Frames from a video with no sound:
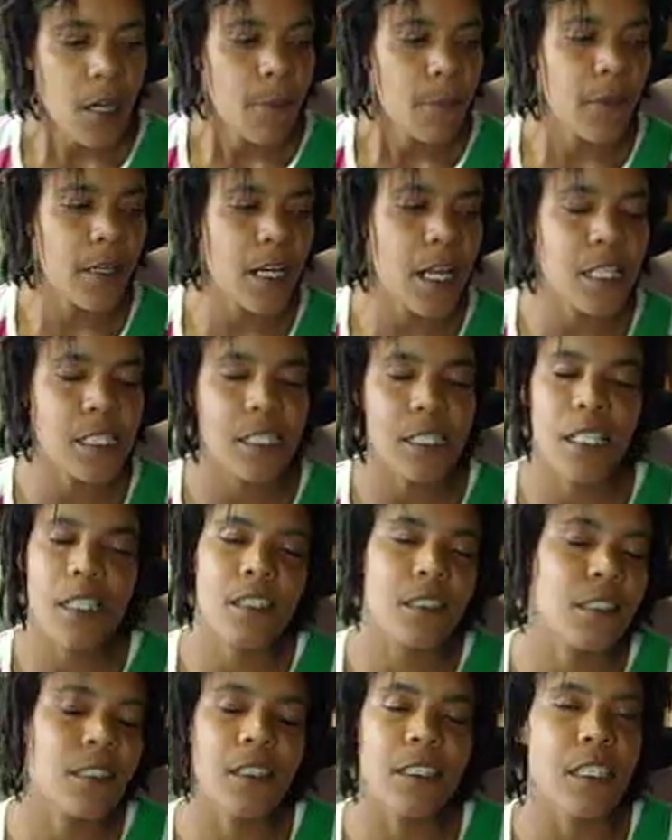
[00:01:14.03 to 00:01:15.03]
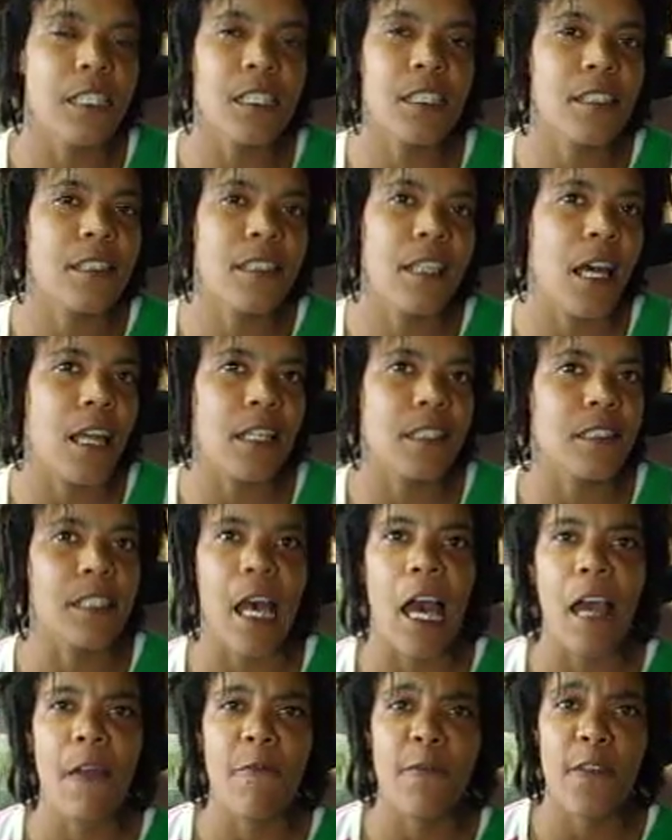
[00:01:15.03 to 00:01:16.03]
But I said this is not a
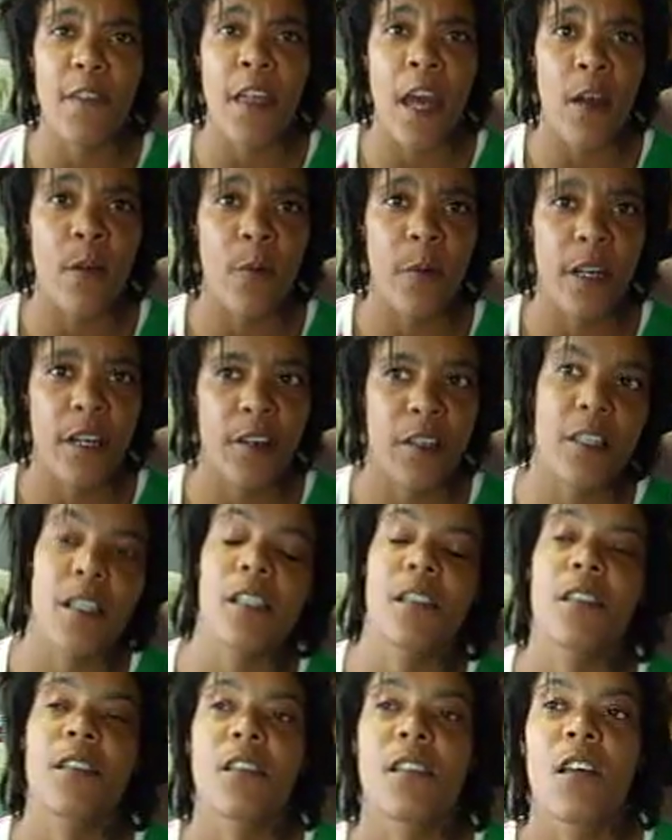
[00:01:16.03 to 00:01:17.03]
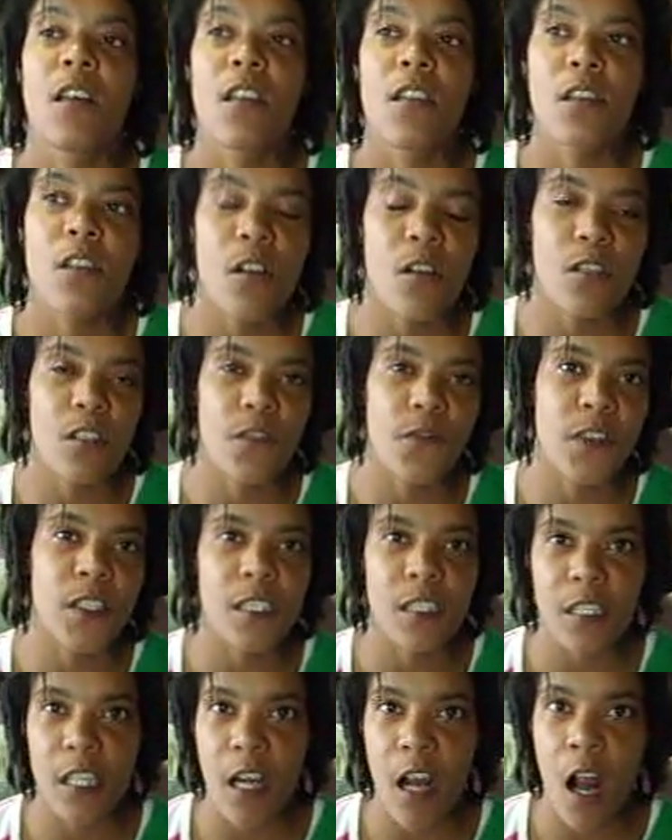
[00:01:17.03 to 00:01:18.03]
time for that awareness. Those of us
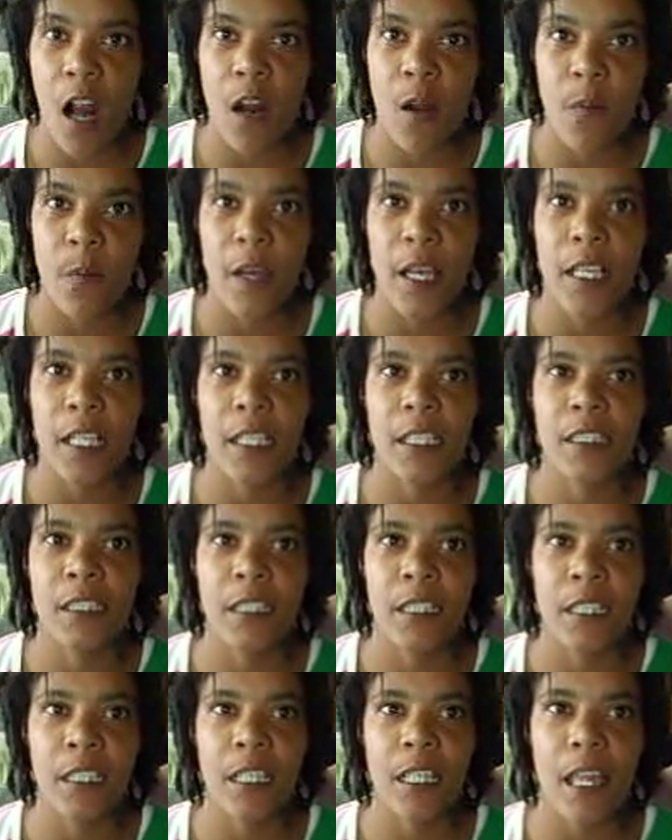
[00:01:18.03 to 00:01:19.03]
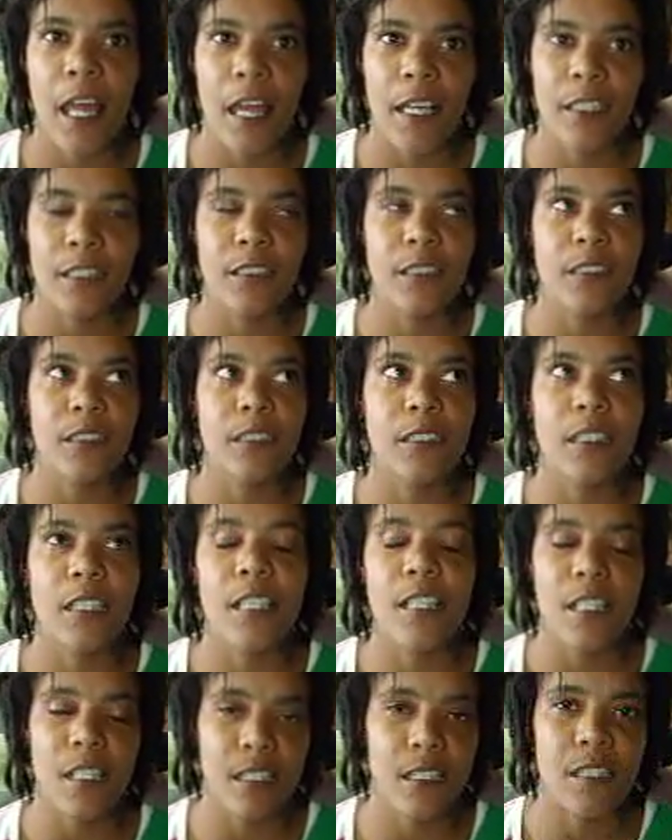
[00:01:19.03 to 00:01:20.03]
that are awakened and enlightened,
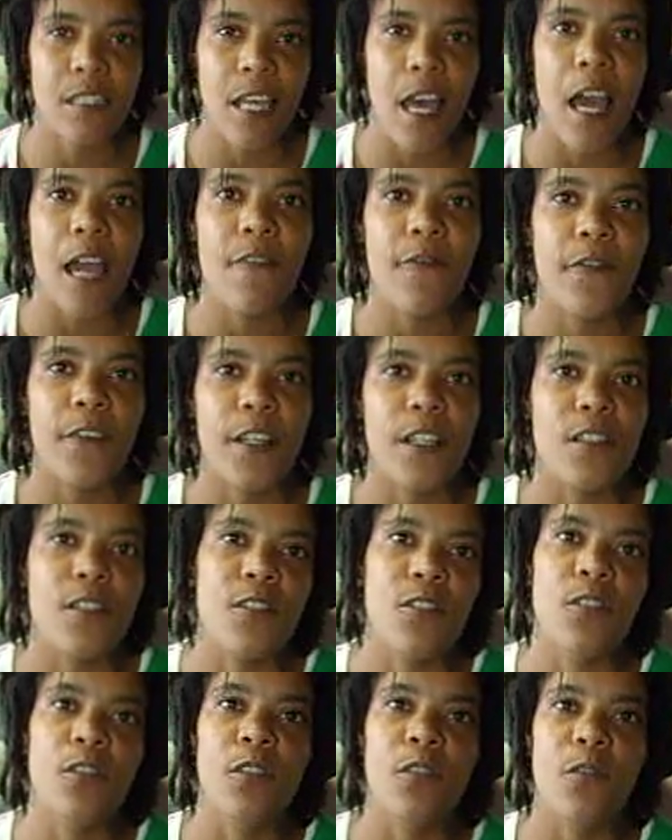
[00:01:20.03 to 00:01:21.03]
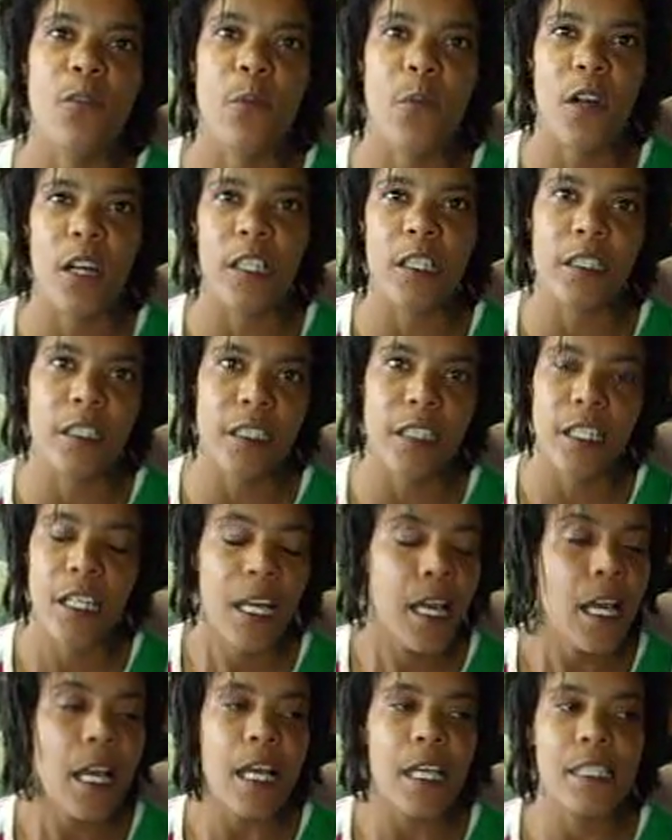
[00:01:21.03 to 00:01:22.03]
it is time for us to do the work.
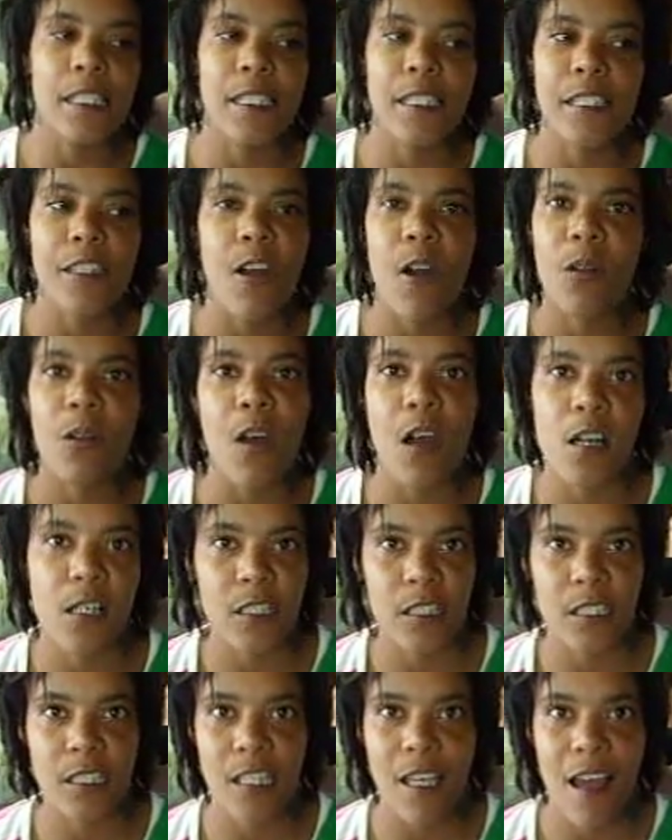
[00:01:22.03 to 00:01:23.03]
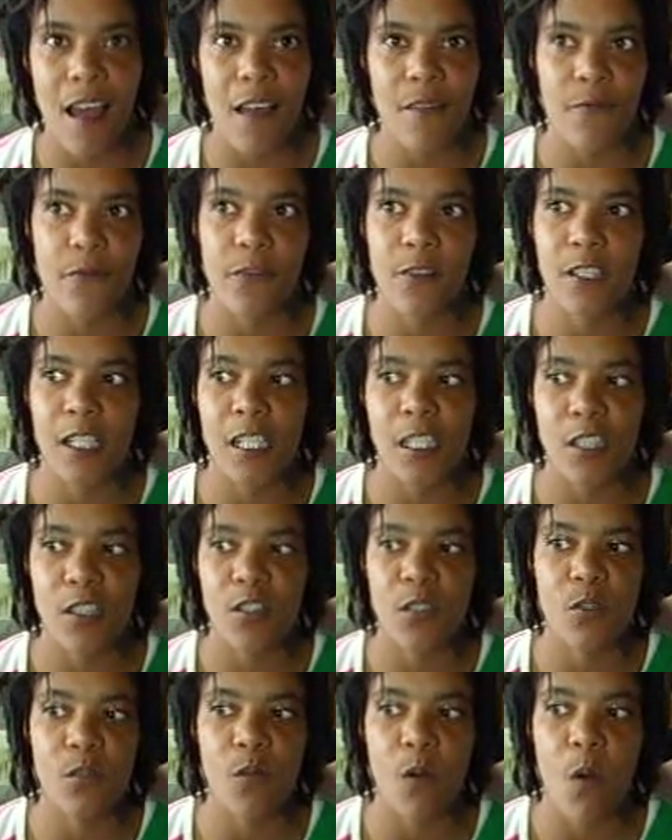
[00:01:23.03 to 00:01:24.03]
It's no longer time for us
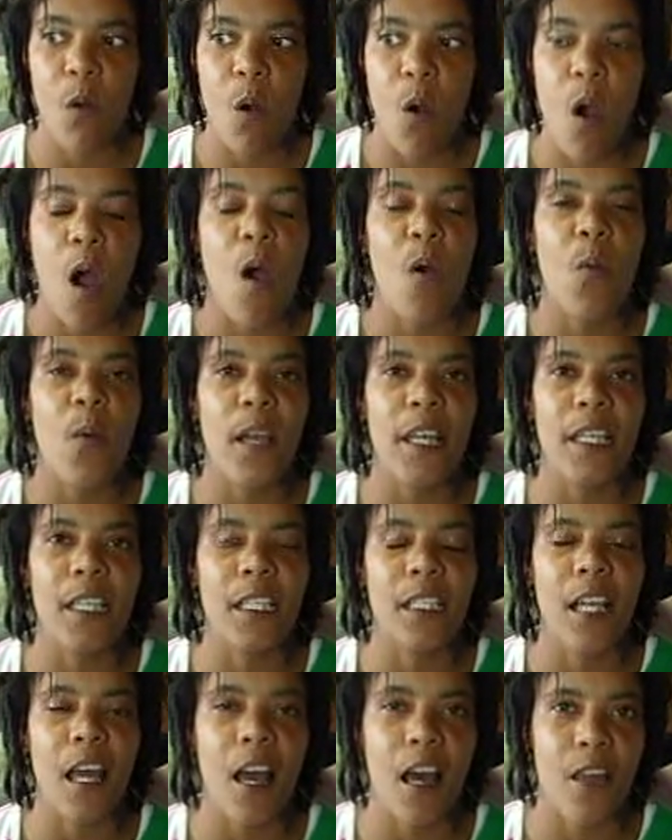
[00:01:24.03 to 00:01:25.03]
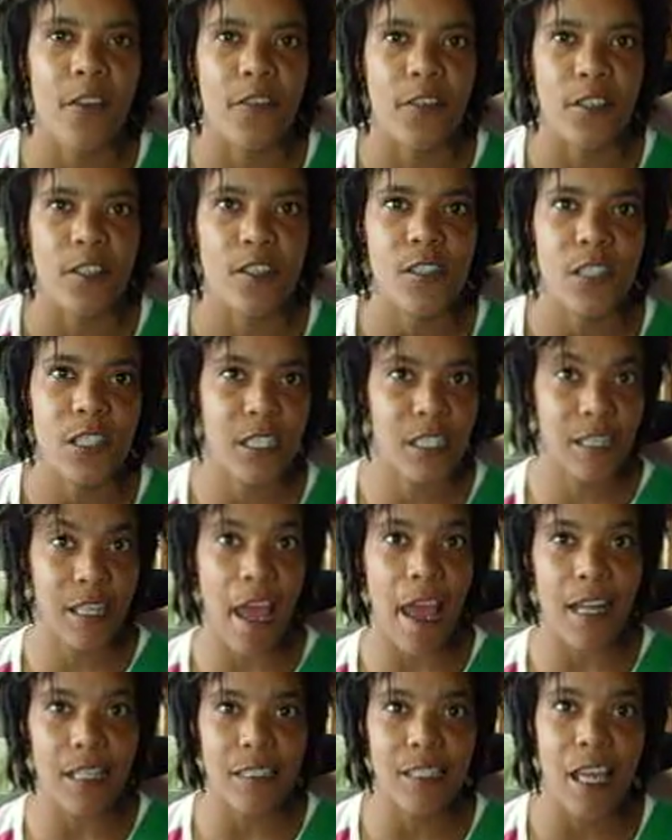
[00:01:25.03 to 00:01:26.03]
to awaken others.
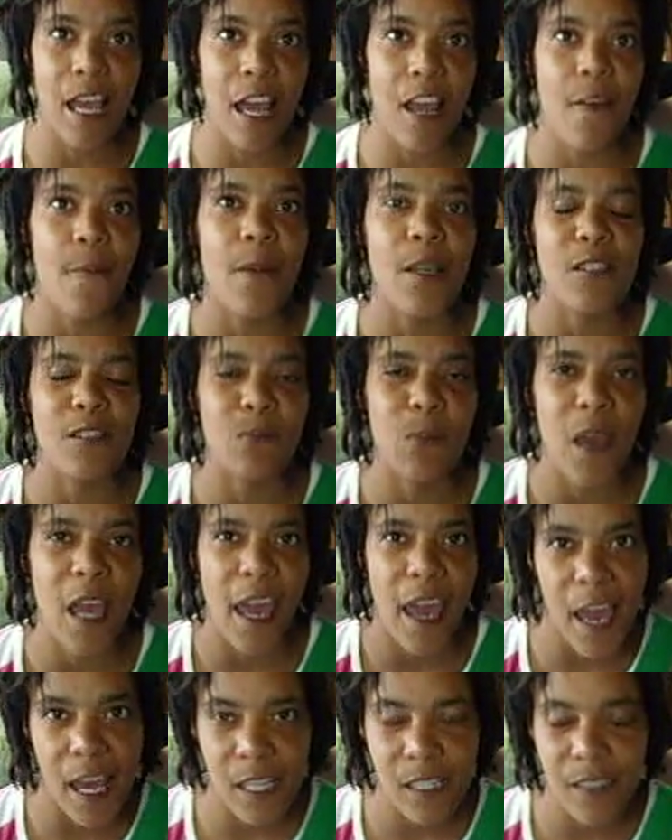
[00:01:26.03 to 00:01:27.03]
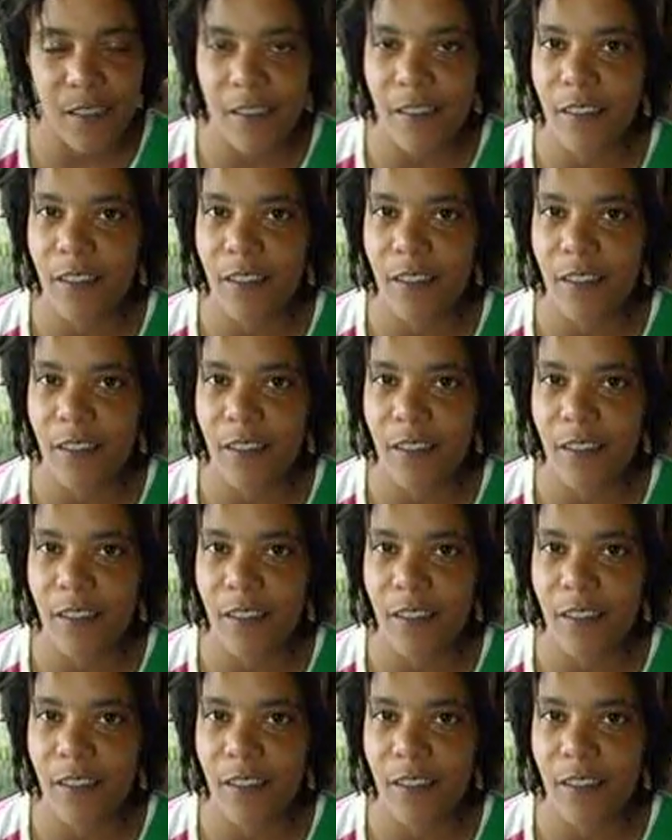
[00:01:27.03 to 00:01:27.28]
That time has passed.